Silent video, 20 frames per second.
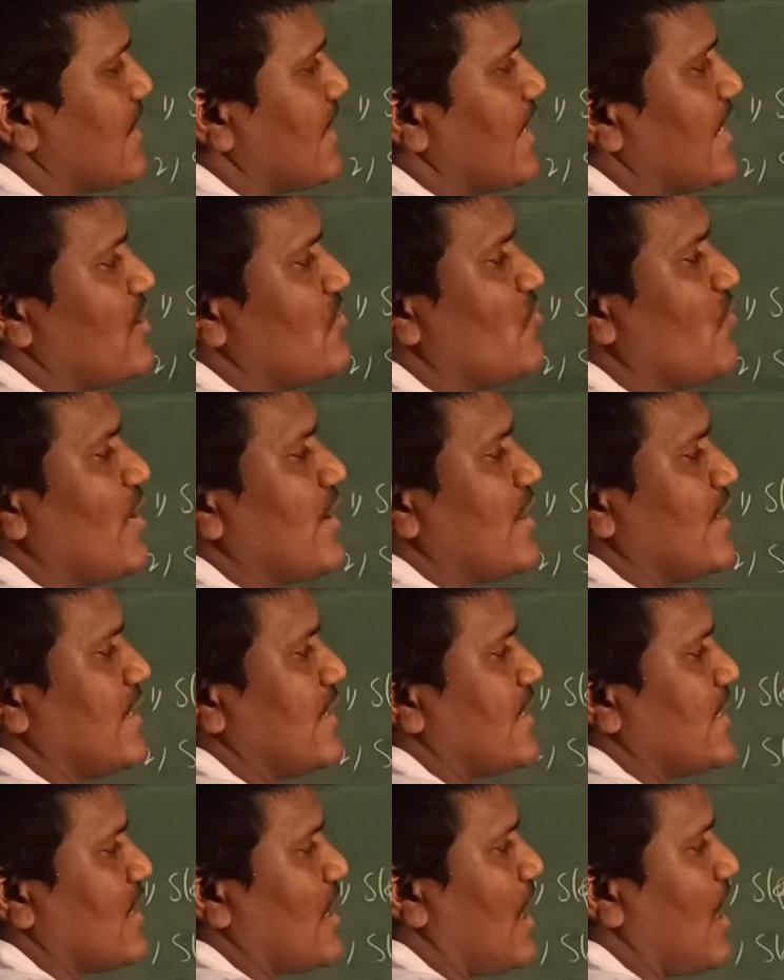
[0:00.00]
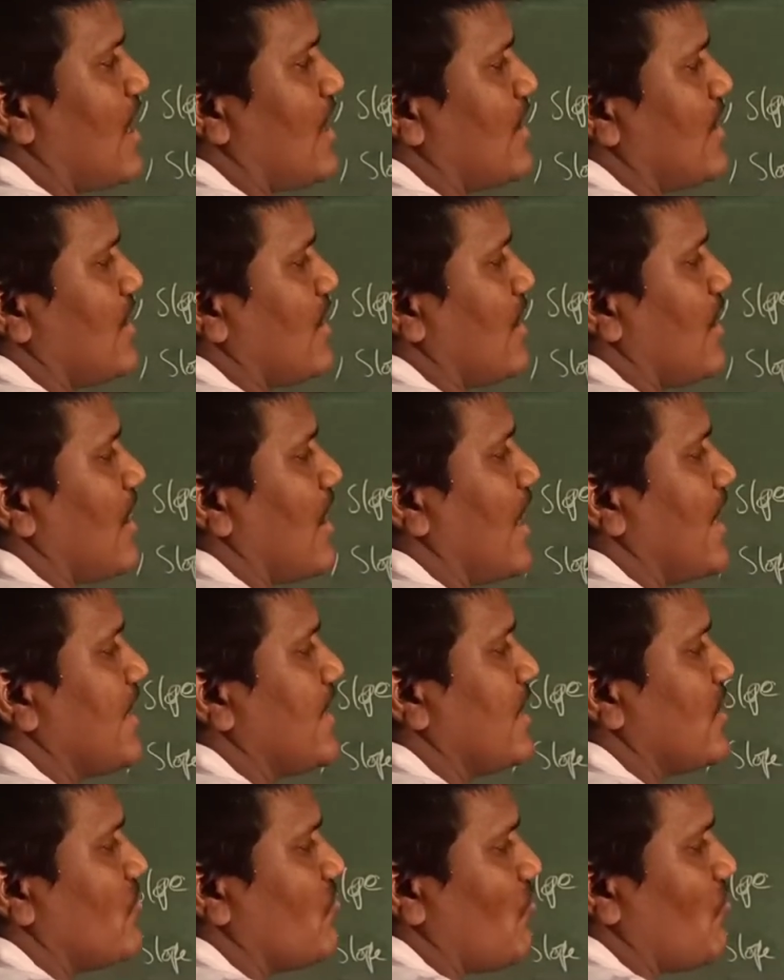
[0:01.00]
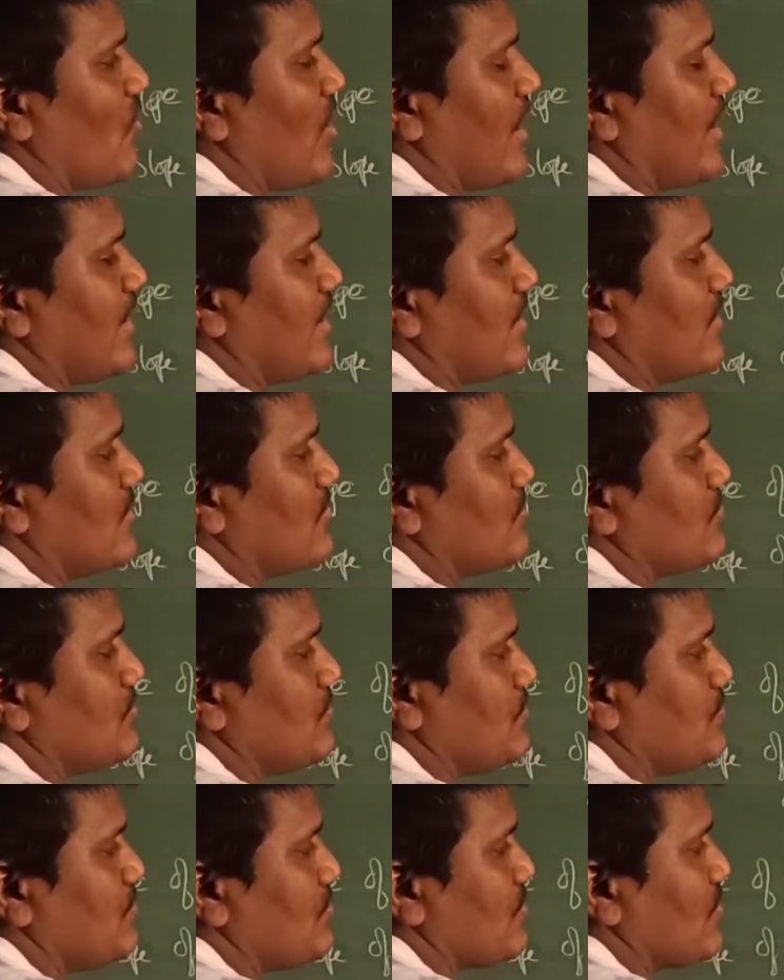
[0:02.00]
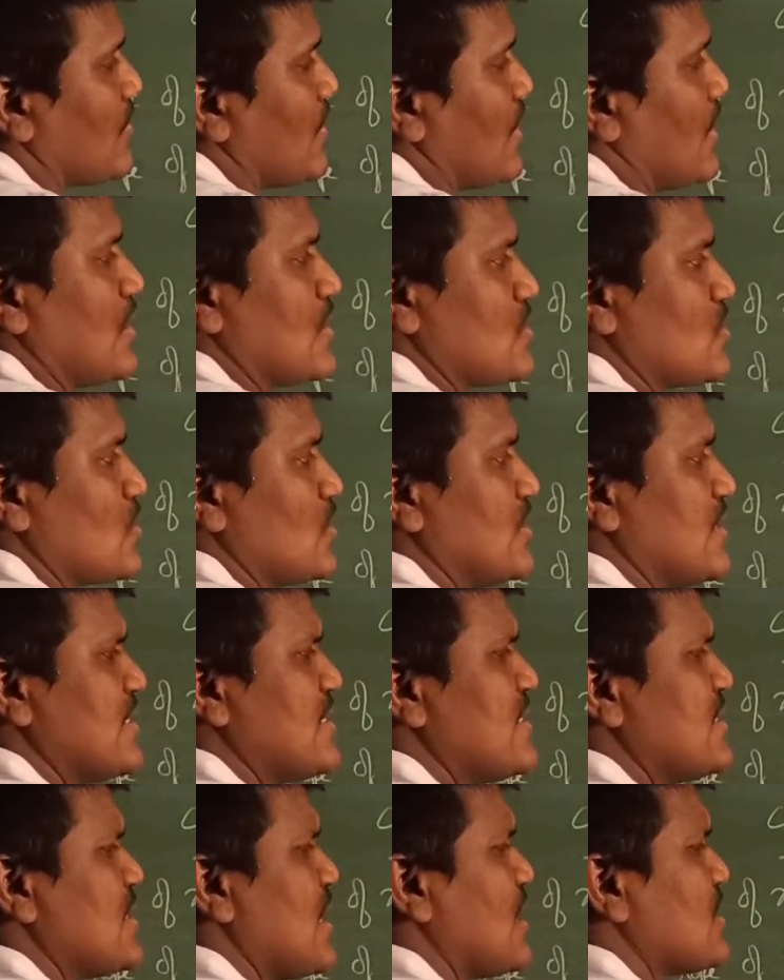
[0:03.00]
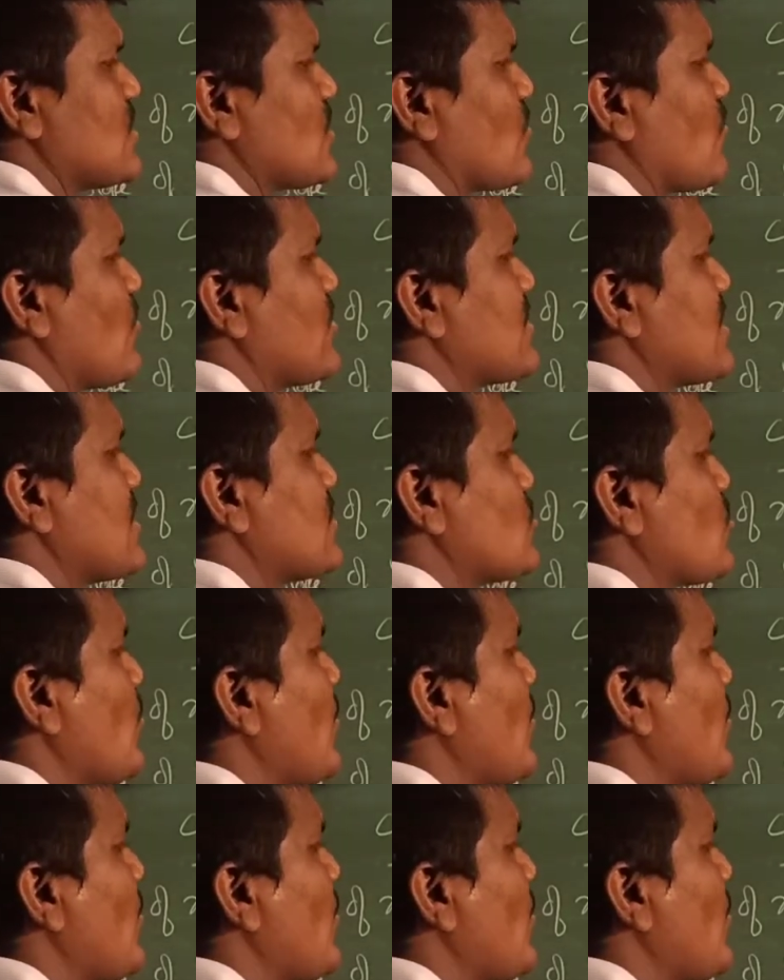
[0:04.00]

infinity or undefined. So this is also a question so